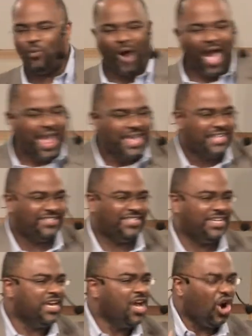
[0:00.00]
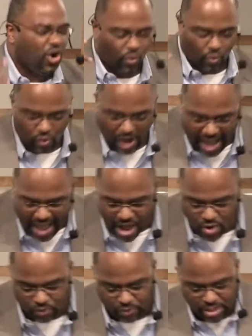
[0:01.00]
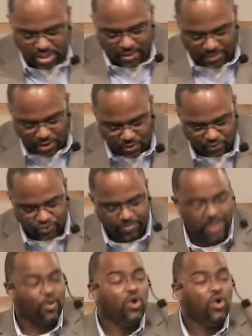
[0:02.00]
Why is he around those people?